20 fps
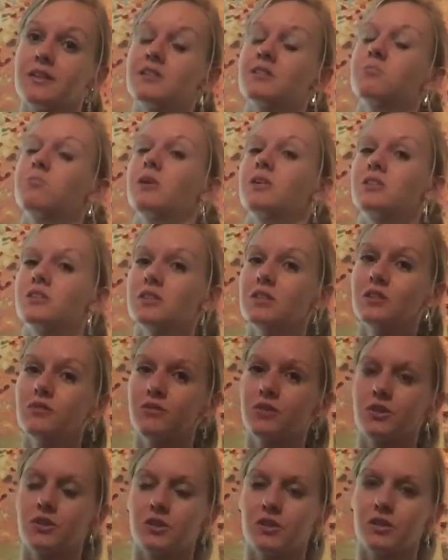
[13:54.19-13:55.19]
especially
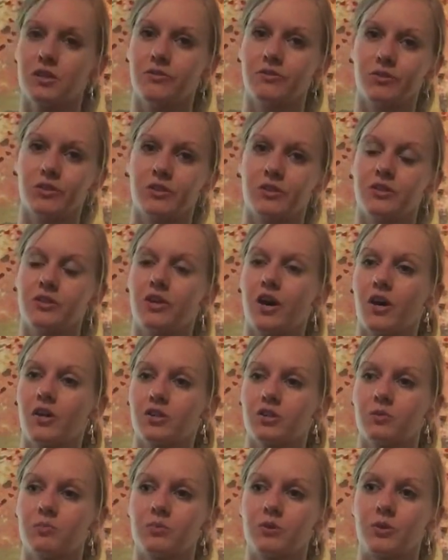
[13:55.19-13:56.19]
if you're an
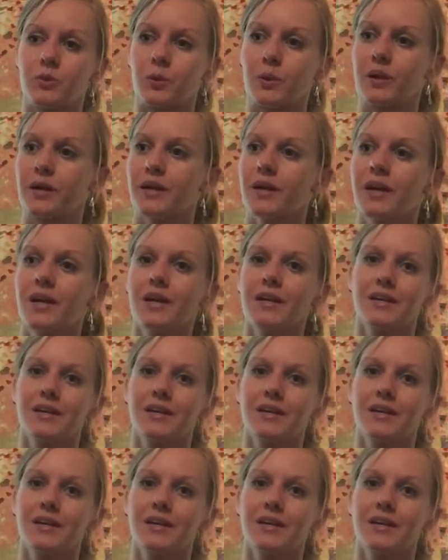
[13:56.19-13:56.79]
entrepreneur.